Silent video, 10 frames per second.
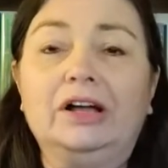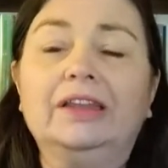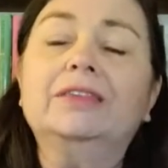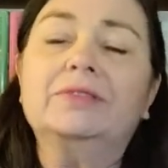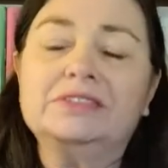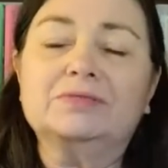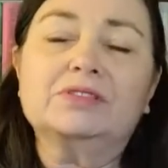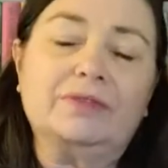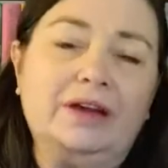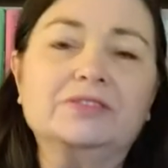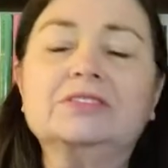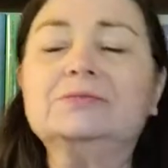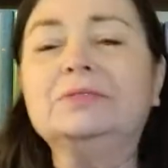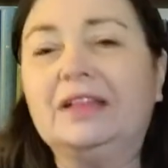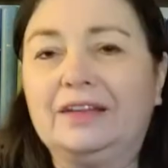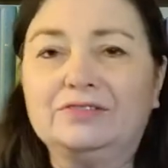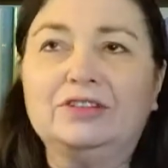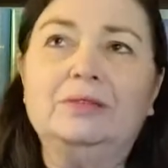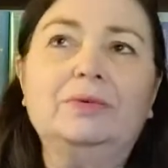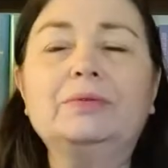And the reason it was 3 hours because it was a live
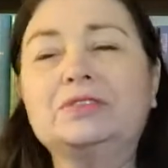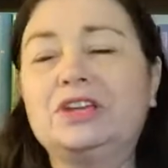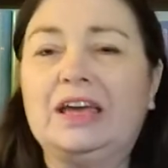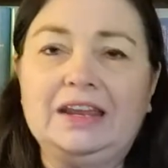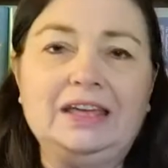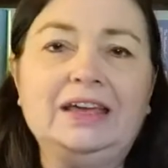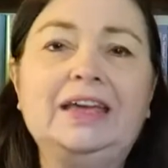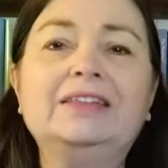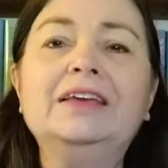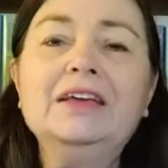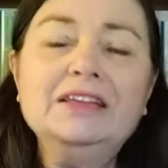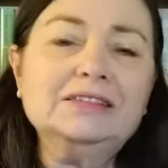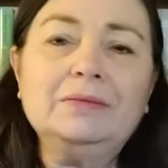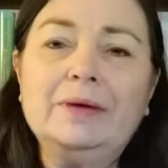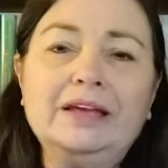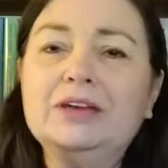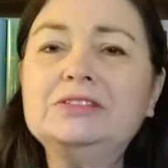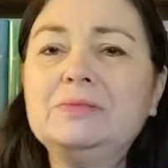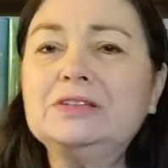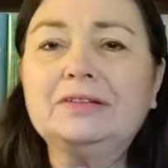stream. We were chatting. I had some of my cozy
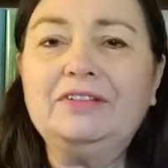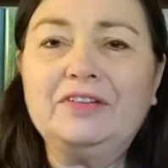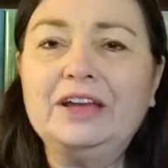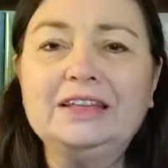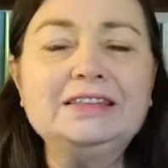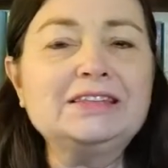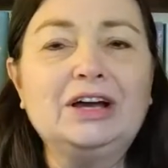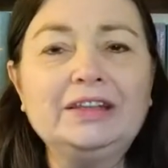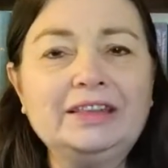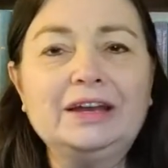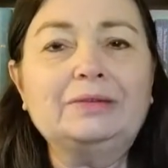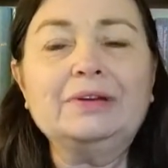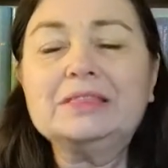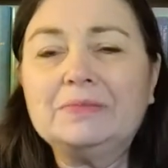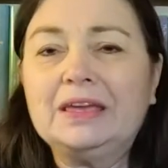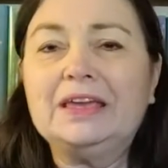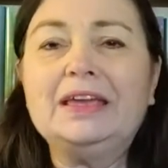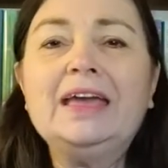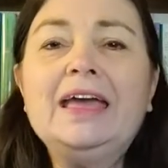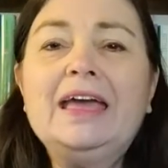mystery friends on there with me,
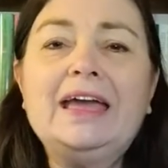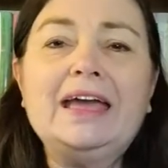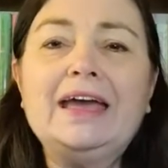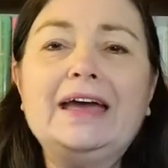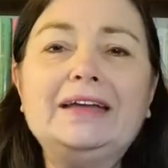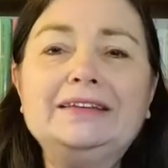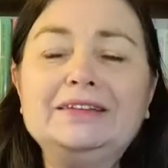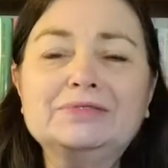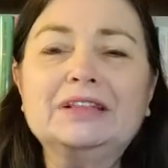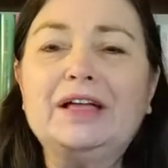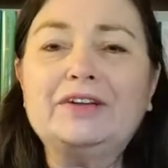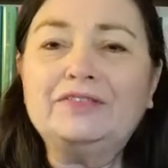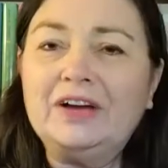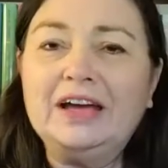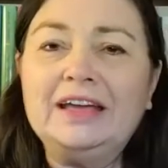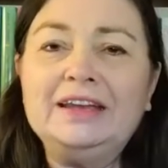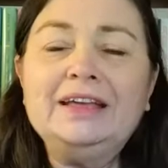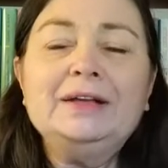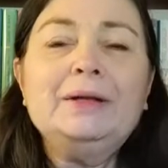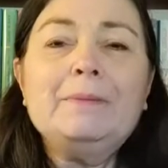and it was a lot of fun.
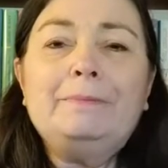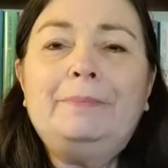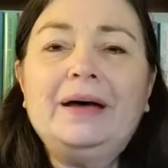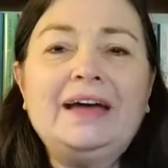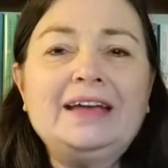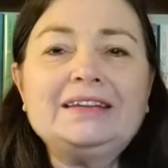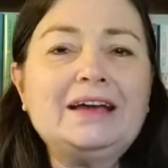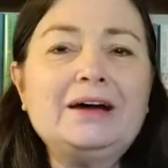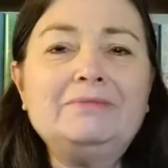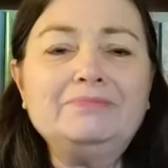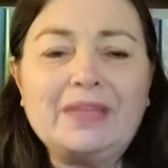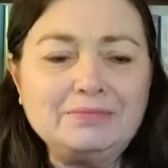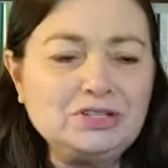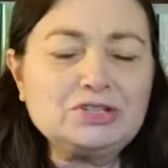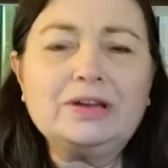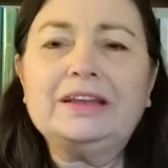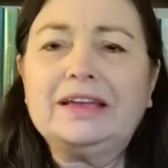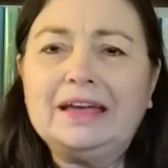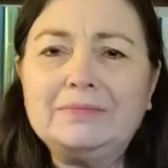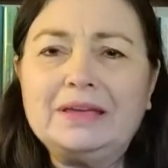But I'm just trying to
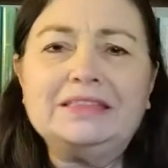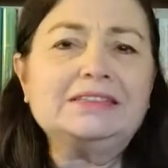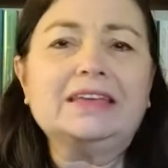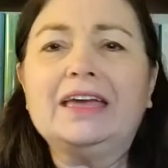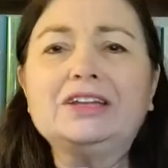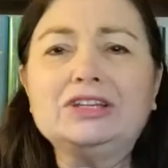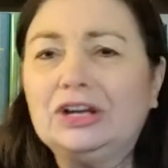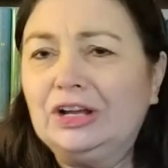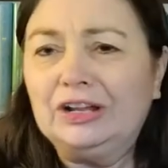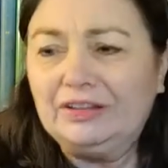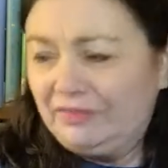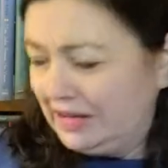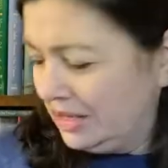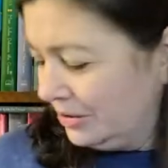kind of make this a catch-all video.